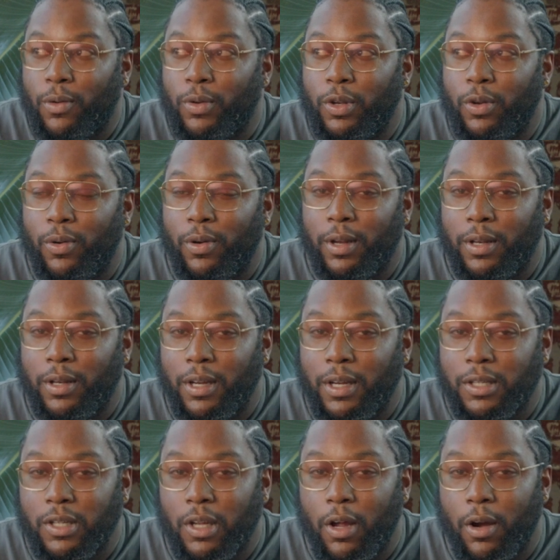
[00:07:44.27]
when doing
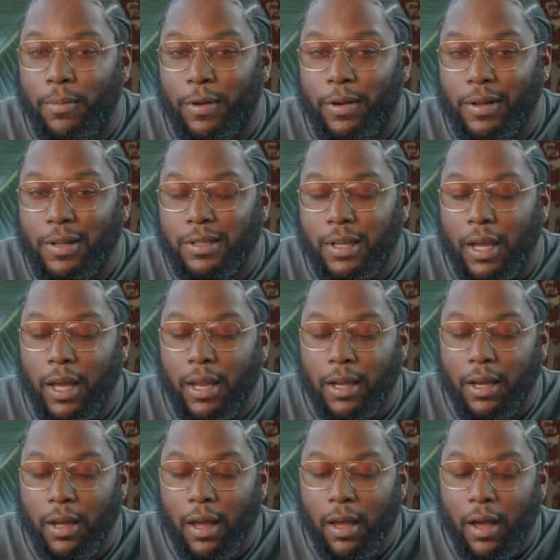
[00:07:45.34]
DSLR mirrorless
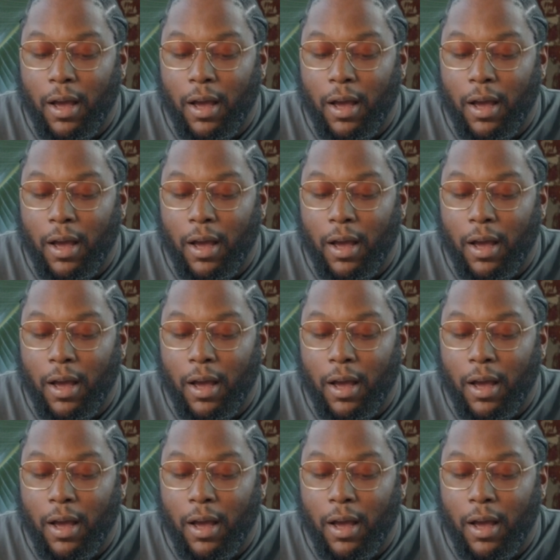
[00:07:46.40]
scanning,